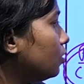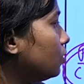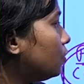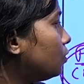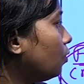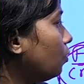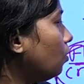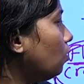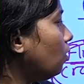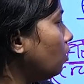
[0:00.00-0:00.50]

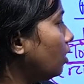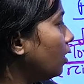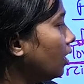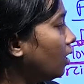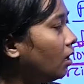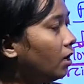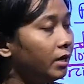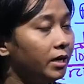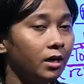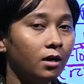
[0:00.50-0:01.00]
So,
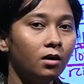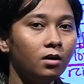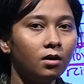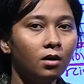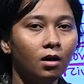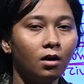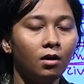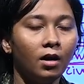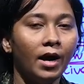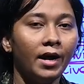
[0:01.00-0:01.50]
here
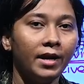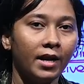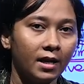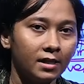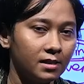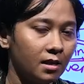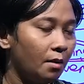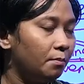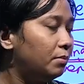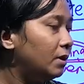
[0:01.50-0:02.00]
an
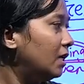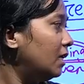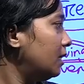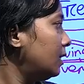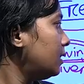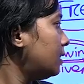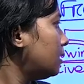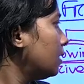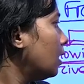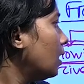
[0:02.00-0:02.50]
example
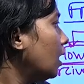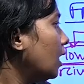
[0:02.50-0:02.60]
is